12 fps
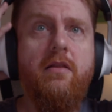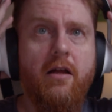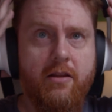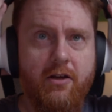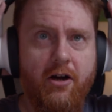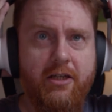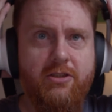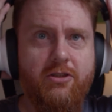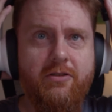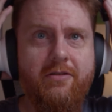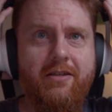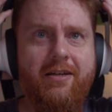not that I
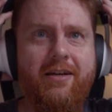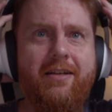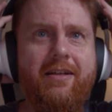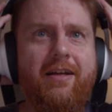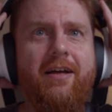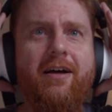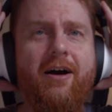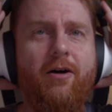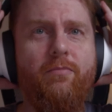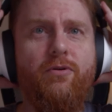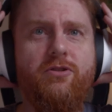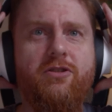do, I'll
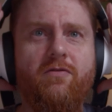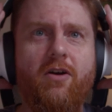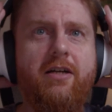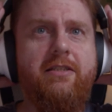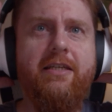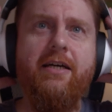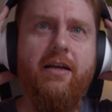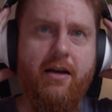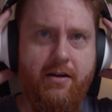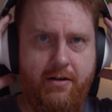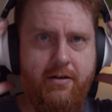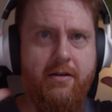push it right down
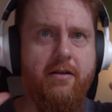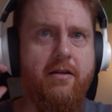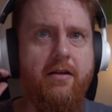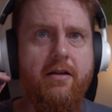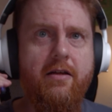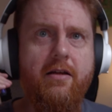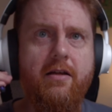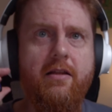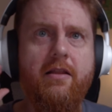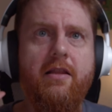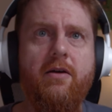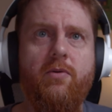
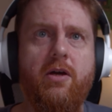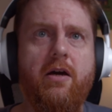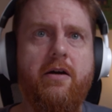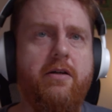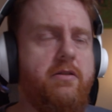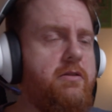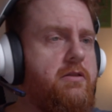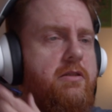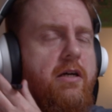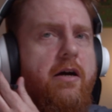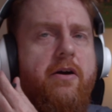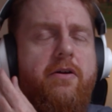There we go.
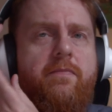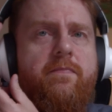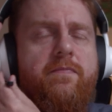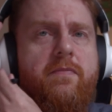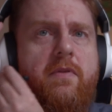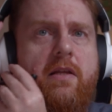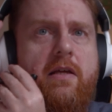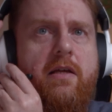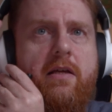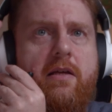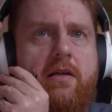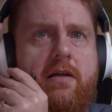So
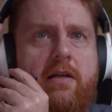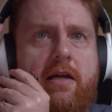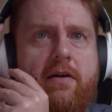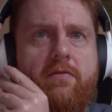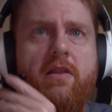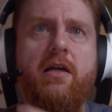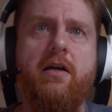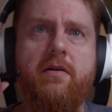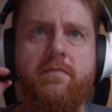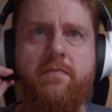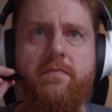can have the